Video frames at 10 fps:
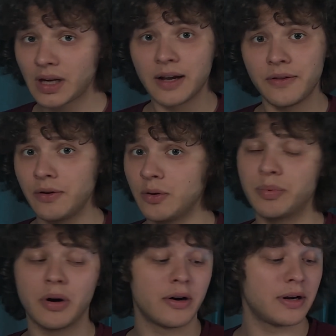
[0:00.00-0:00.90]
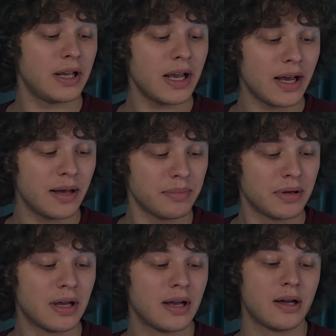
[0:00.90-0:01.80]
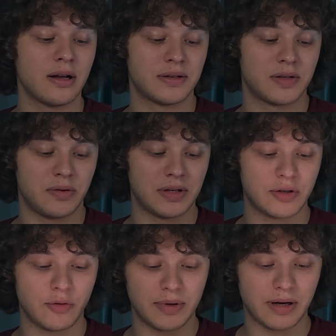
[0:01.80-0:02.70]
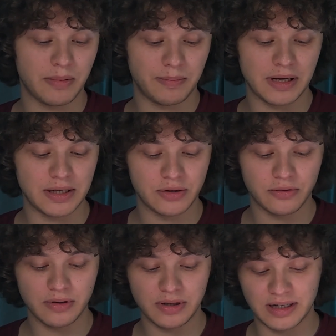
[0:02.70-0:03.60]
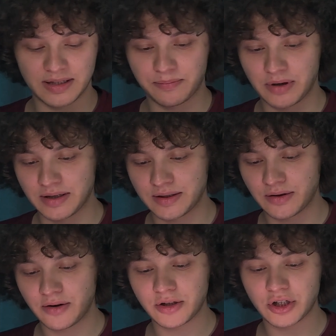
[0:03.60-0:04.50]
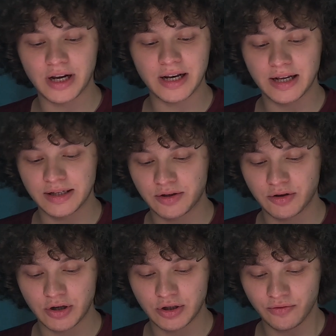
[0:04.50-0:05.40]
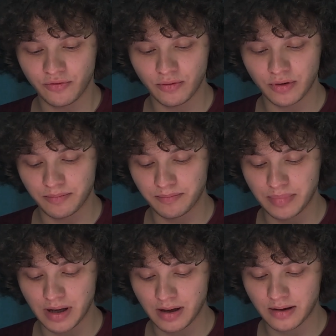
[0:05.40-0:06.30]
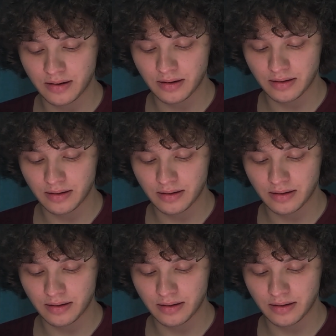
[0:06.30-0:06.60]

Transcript: a third-party app. So let's open up a Play Store. Let's press search and let's search for back